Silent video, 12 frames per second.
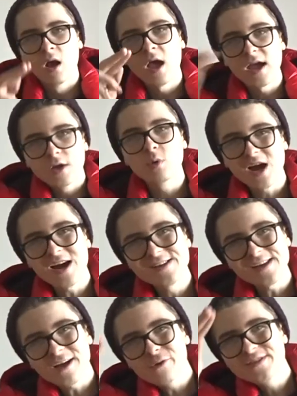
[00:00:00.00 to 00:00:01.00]
Anyway, guys,
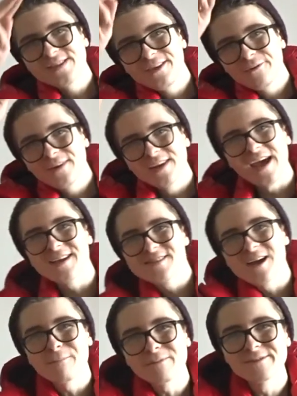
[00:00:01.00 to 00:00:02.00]
I'll see you in the next
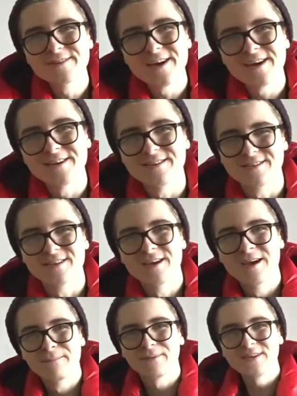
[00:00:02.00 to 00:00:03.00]
couple days.
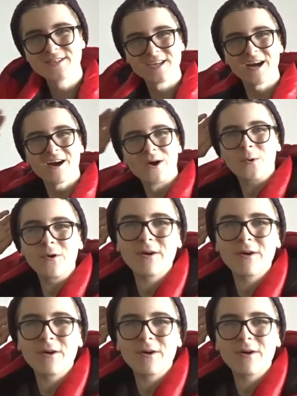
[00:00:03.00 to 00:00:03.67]
Peace out.